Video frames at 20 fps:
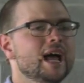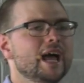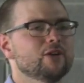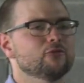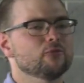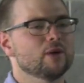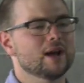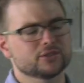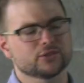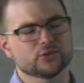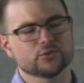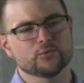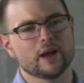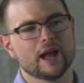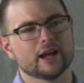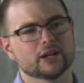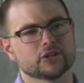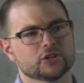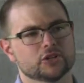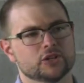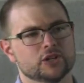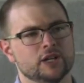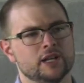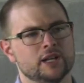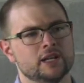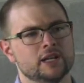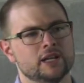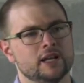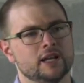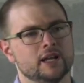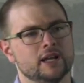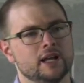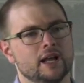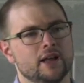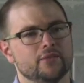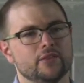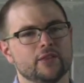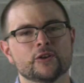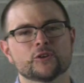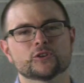and resurrection,
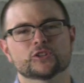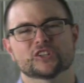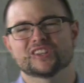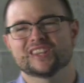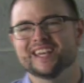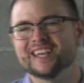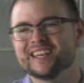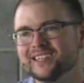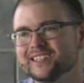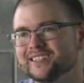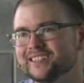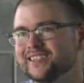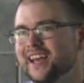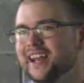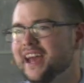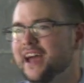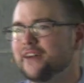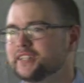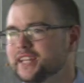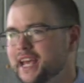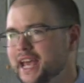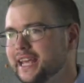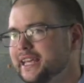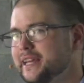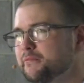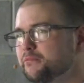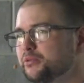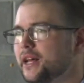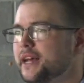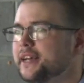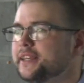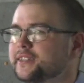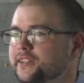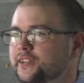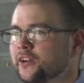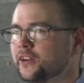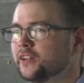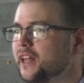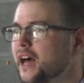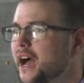then there's things that have taken place
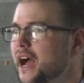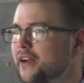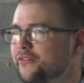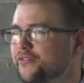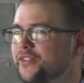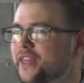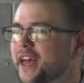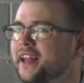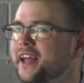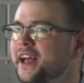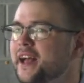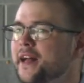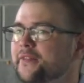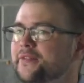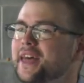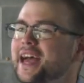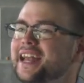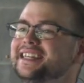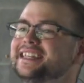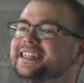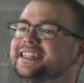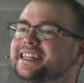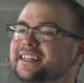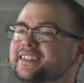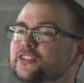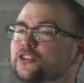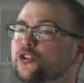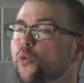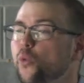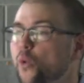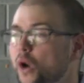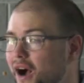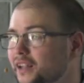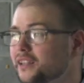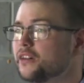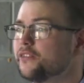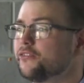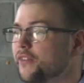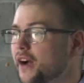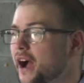in our life that
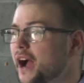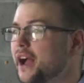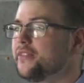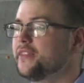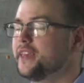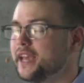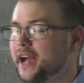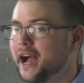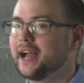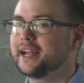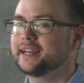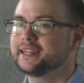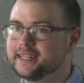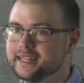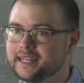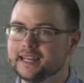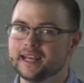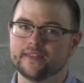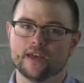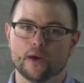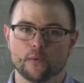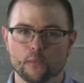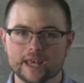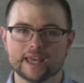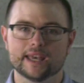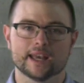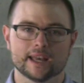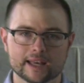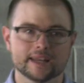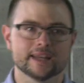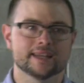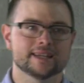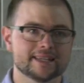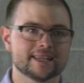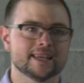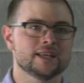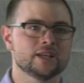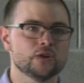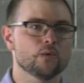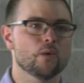disqualify the idea that we can
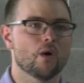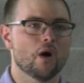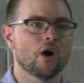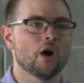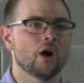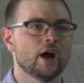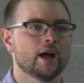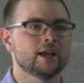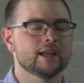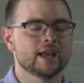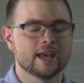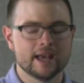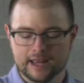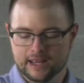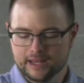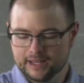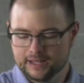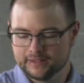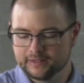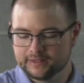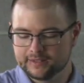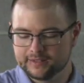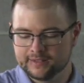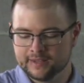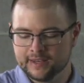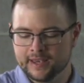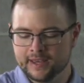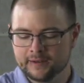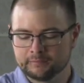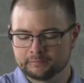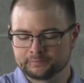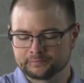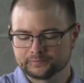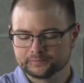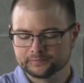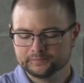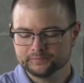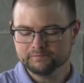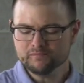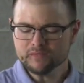continue on in sin.
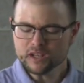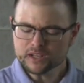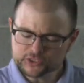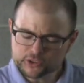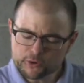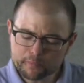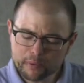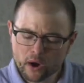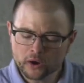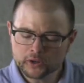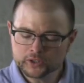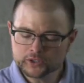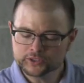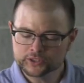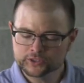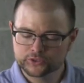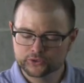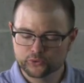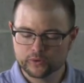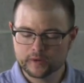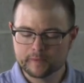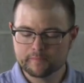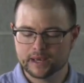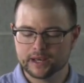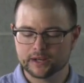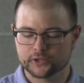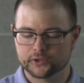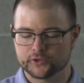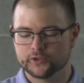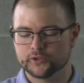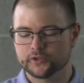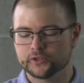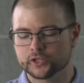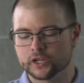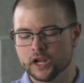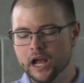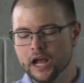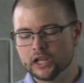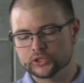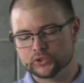So Paul uses three pictures.
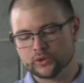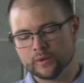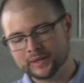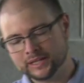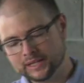So I'm